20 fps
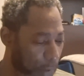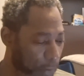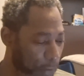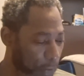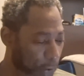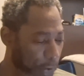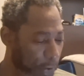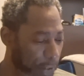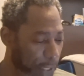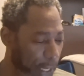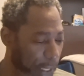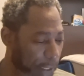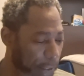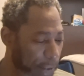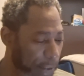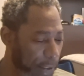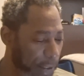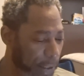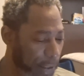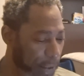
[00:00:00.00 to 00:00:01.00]
Verse
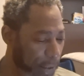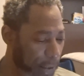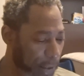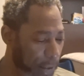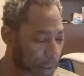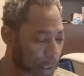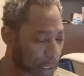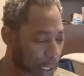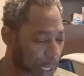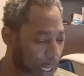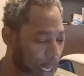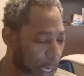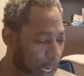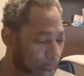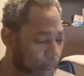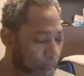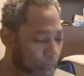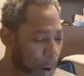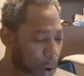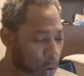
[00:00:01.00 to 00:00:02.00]
18.
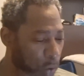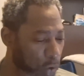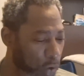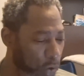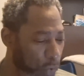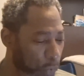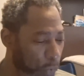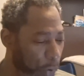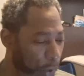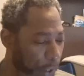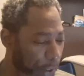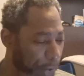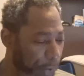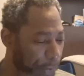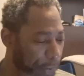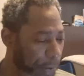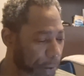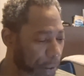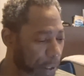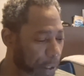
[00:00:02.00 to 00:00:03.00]
And Moses
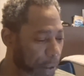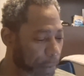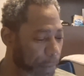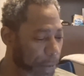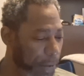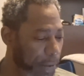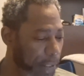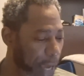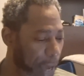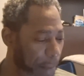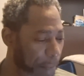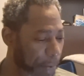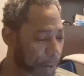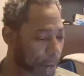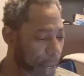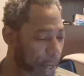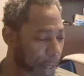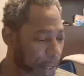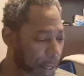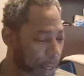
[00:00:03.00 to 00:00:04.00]
reared up the
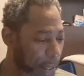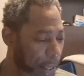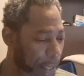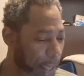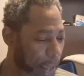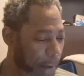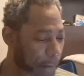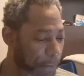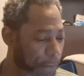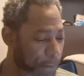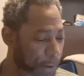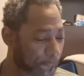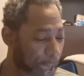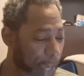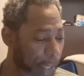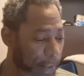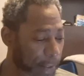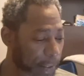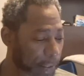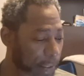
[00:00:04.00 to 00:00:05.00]
tabernacle and
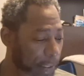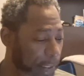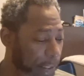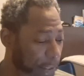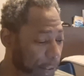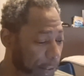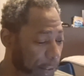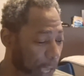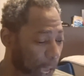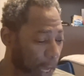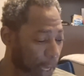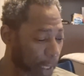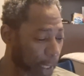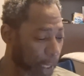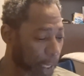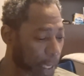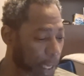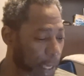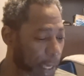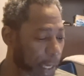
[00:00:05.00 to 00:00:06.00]
fastened his
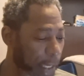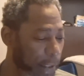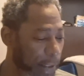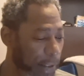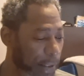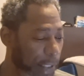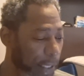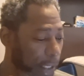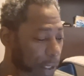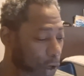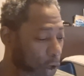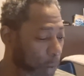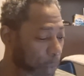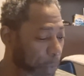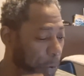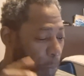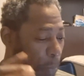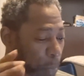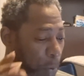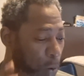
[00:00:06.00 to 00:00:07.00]
socket and set up
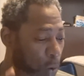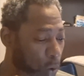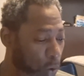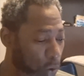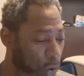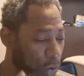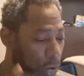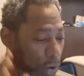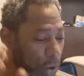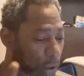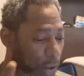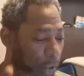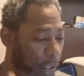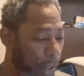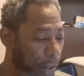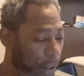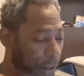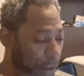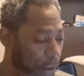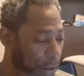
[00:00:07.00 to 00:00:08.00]
the borders
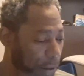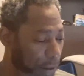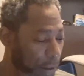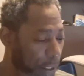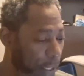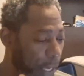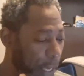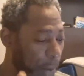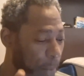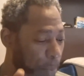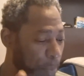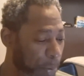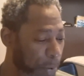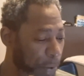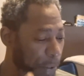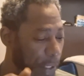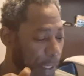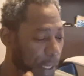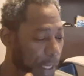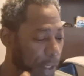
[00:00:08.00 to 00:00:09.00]
thereof and
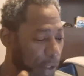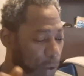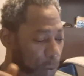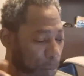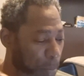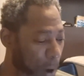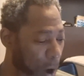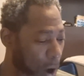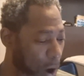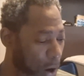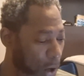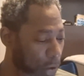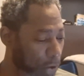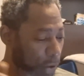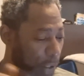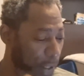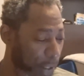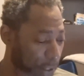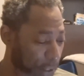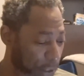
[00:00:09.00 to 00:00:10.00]
put in the bars
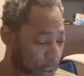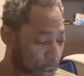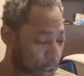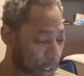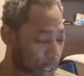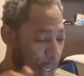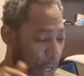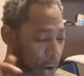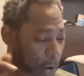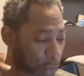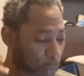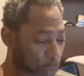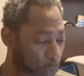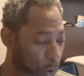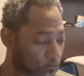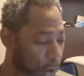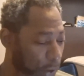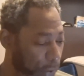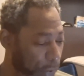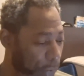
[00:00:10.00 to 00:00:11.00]
thereof and
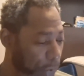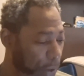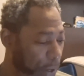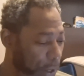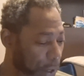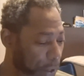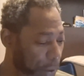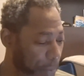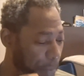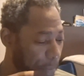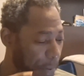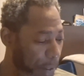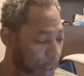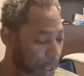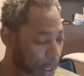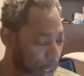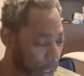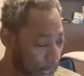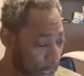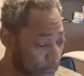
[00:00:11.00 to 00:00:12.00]
reared up
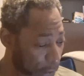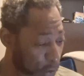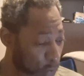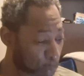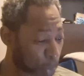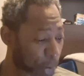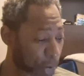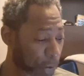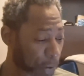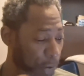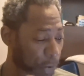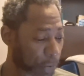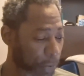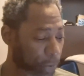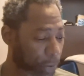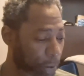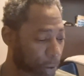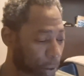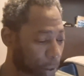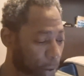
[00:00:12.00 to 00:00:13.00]
his pillar.
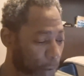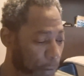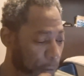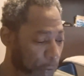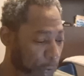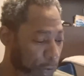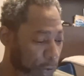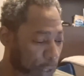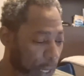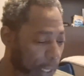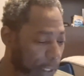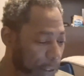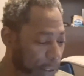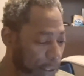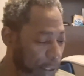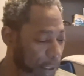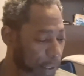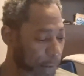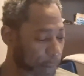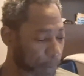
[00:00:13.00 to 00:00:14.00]
Verse
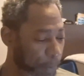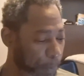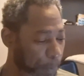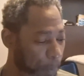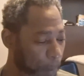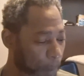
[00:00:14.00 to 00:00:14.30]
19.